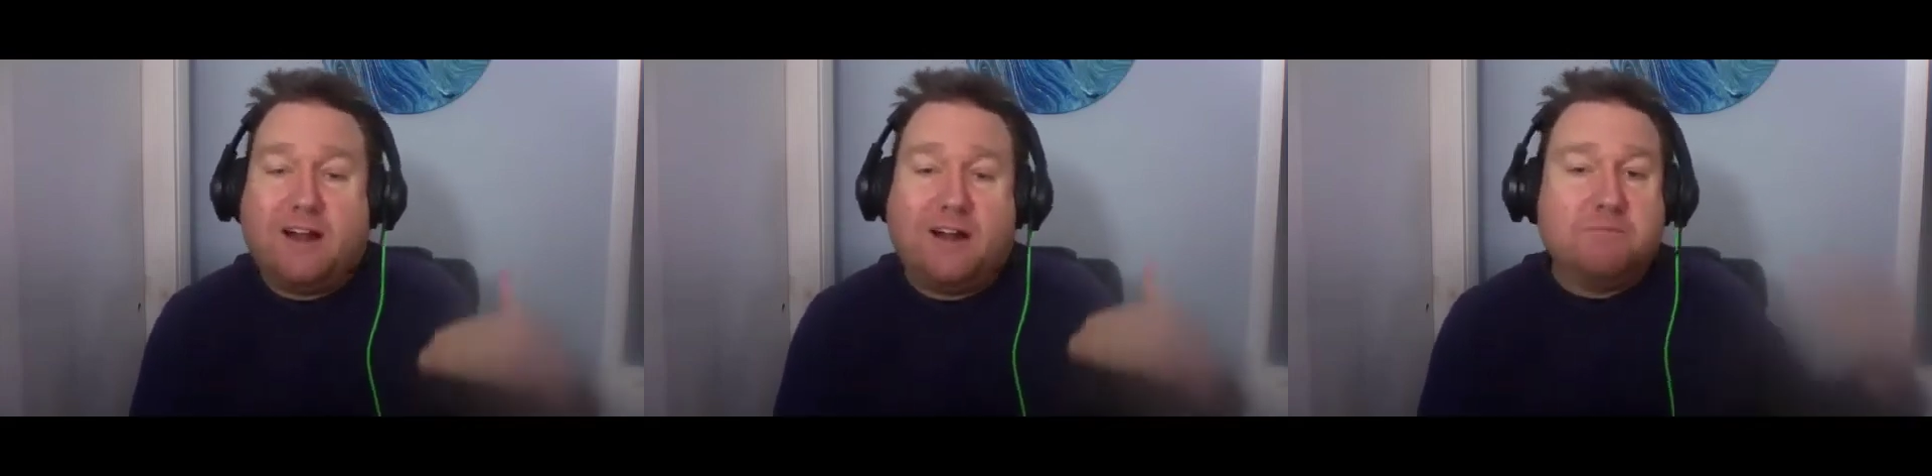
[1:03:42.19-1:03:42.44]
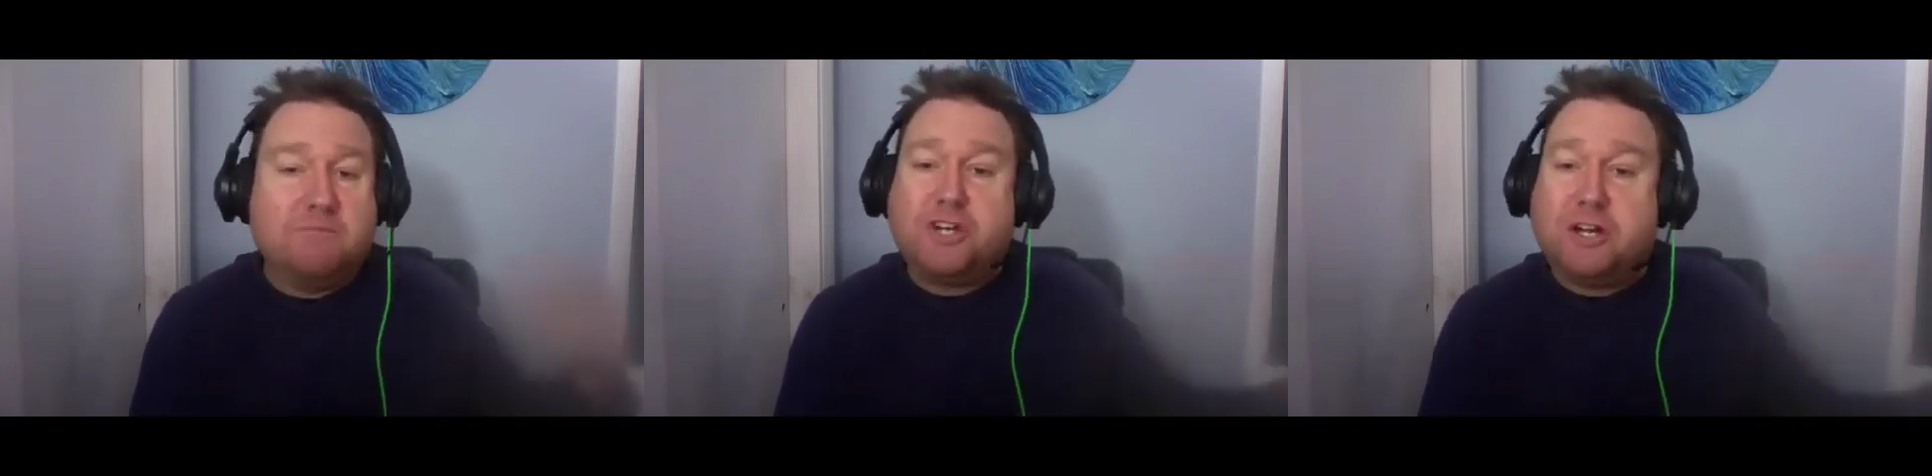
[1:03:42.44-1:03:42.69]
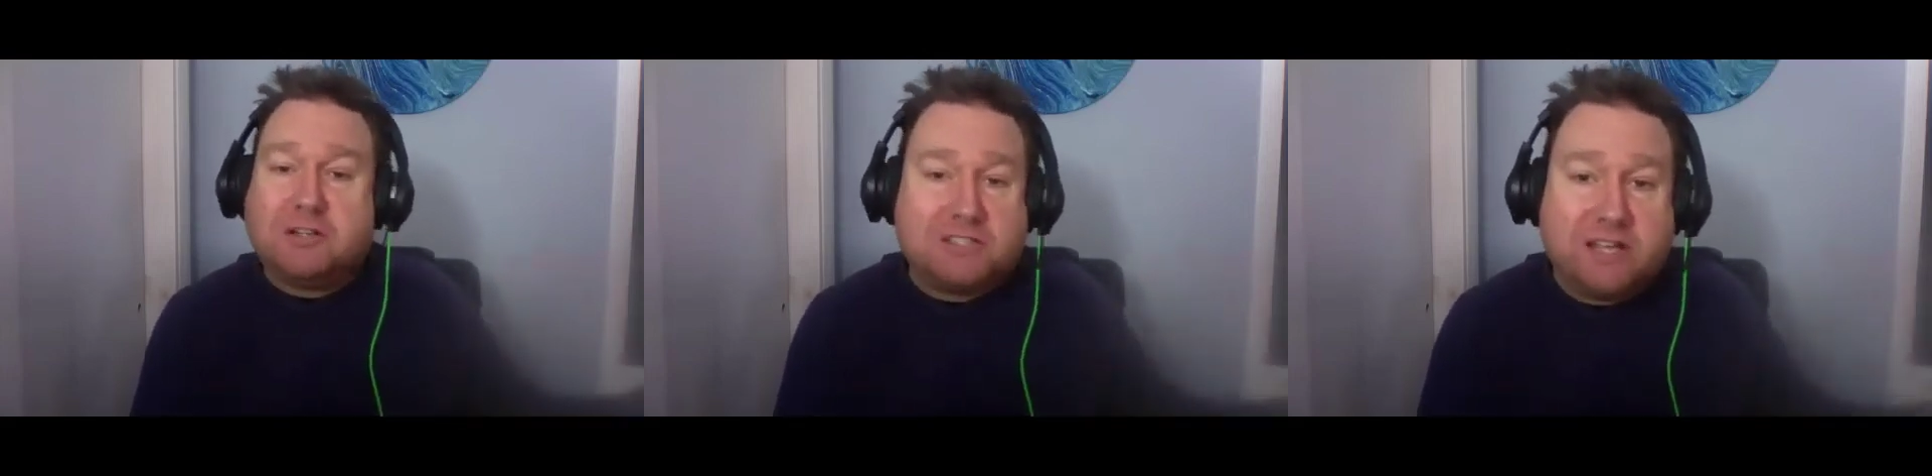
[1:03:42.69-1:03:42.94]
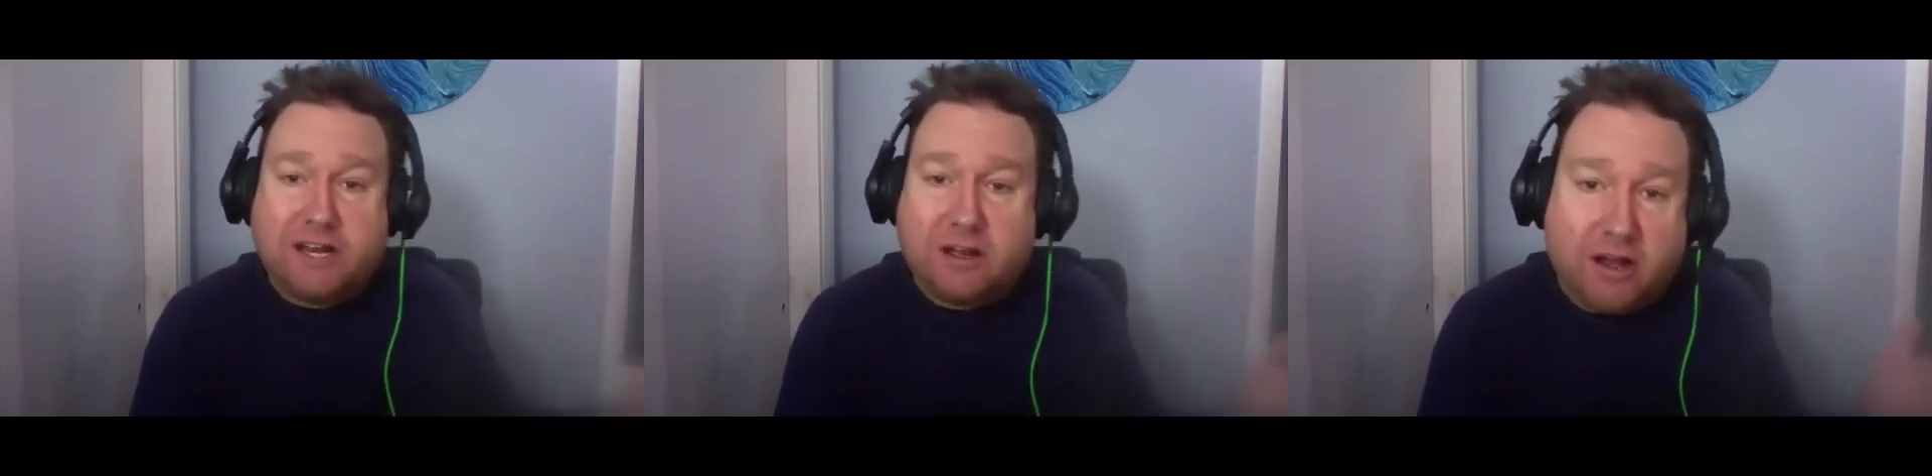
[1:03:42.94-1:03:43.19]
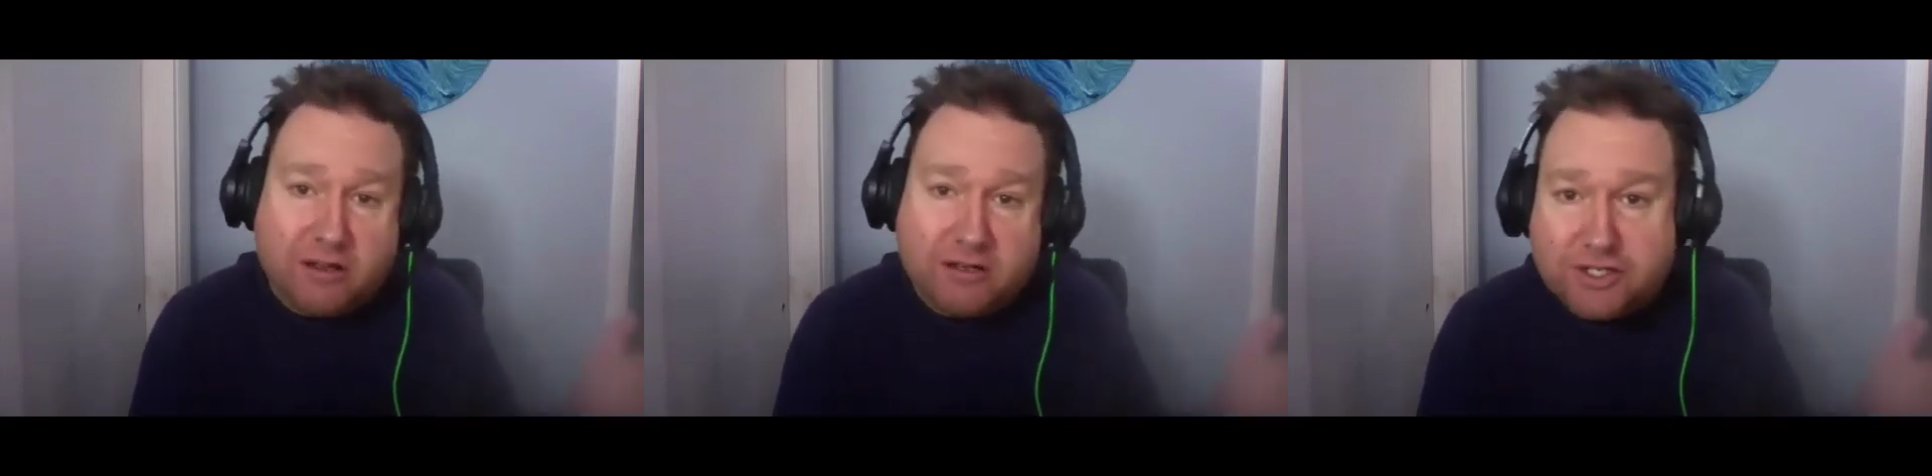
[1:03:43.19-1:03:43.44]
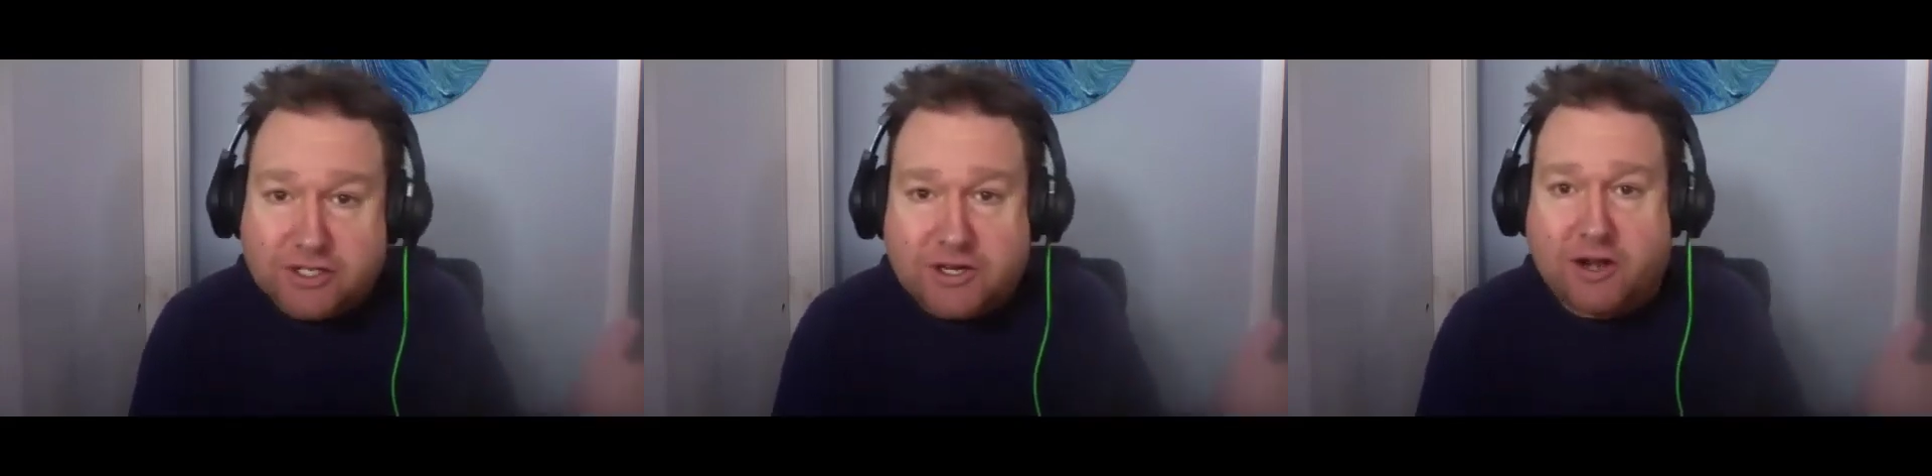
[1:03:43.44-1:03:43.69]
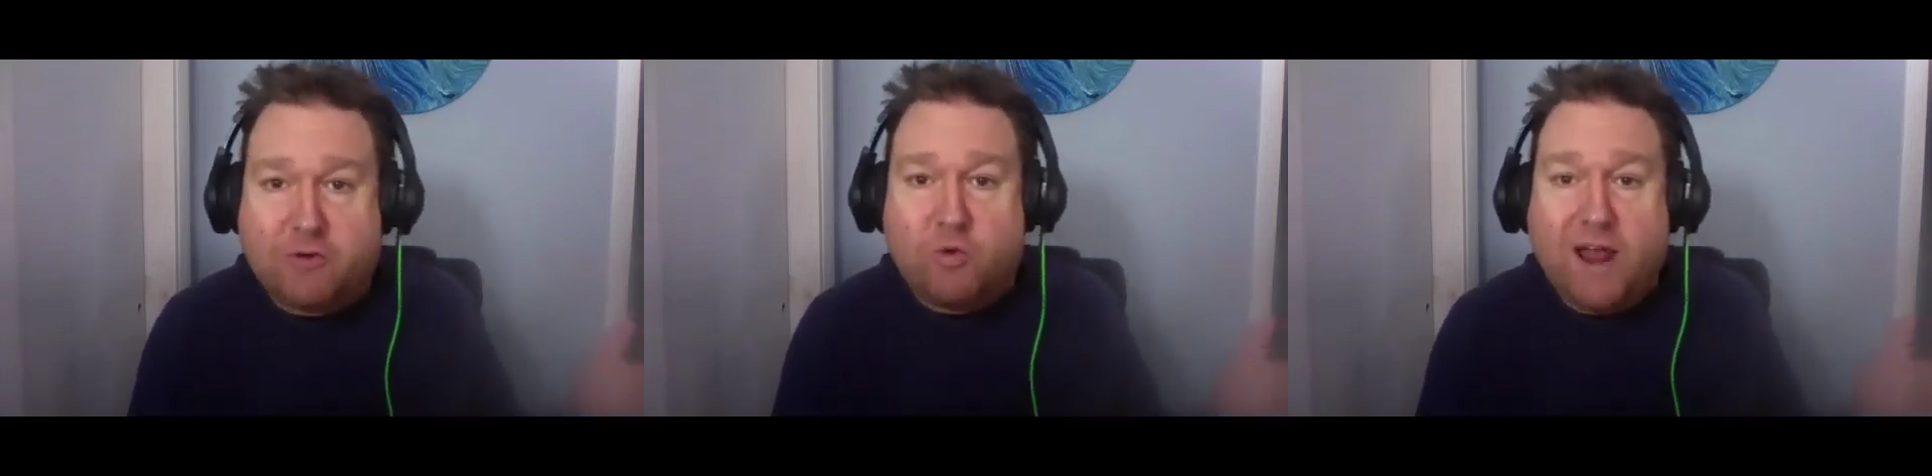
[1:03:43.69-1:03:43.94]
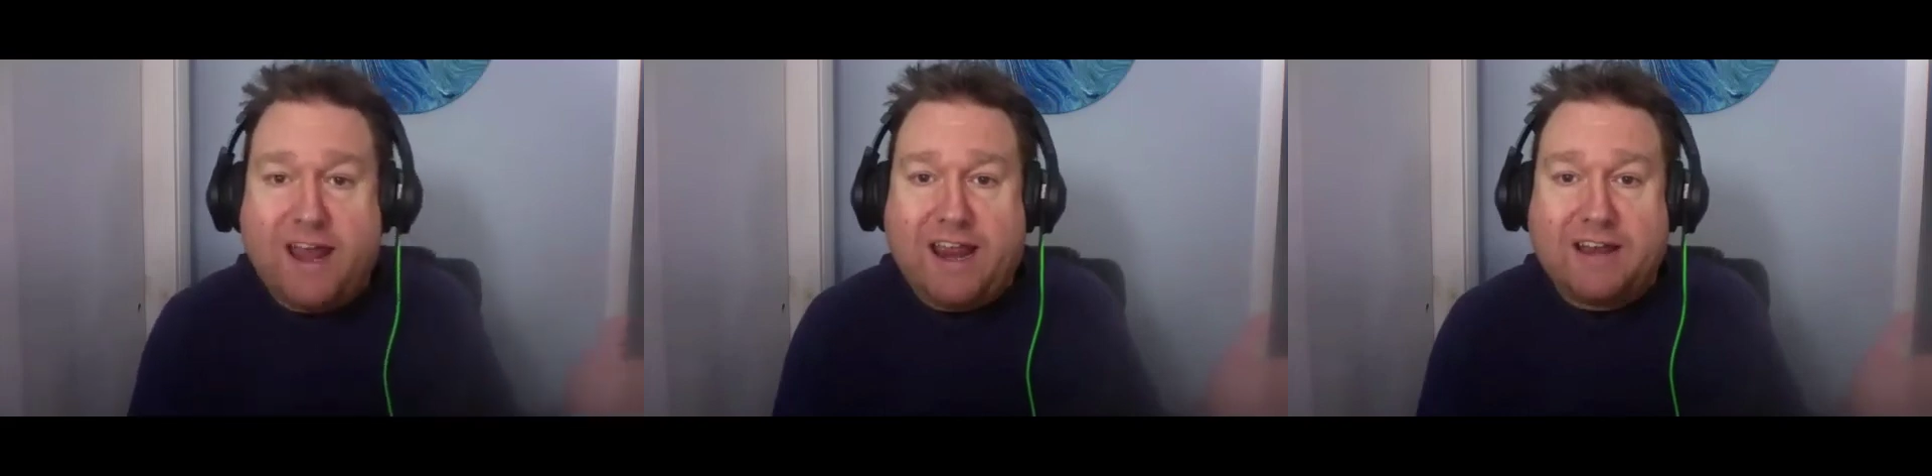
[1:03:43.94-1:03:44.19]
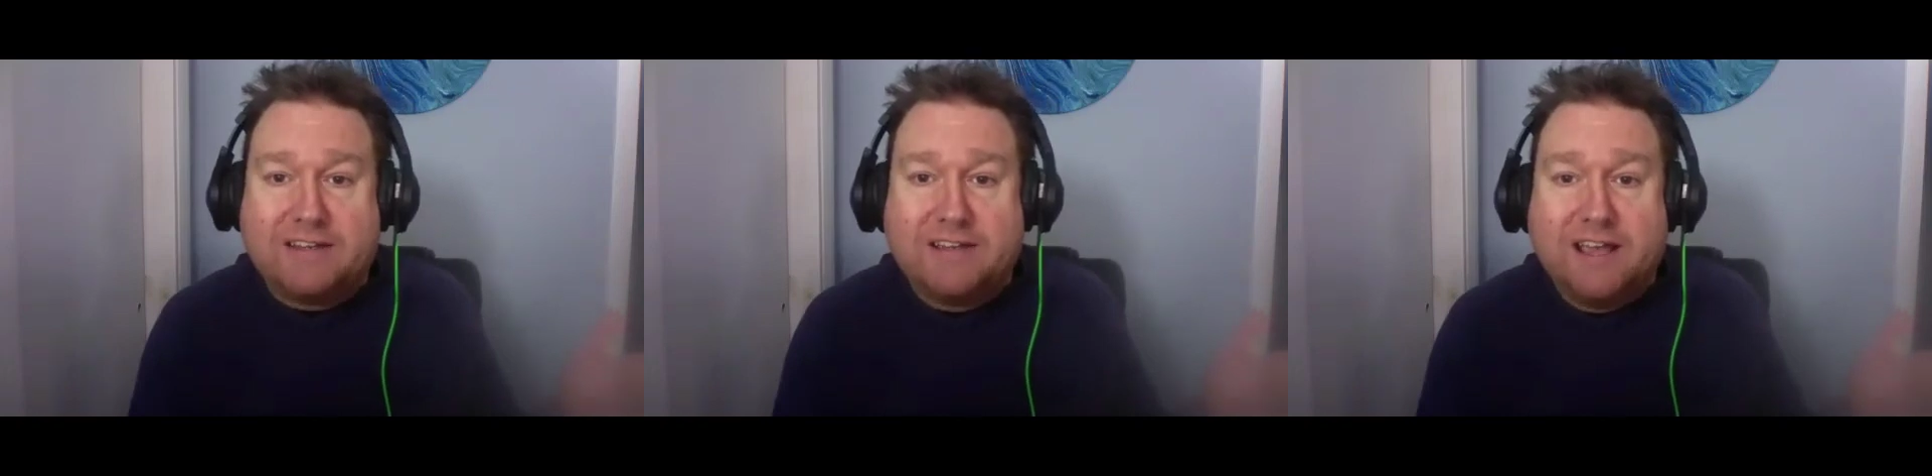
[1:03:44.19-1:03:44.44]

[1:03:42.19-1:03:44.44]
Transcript: armchair psychologist on Reddit,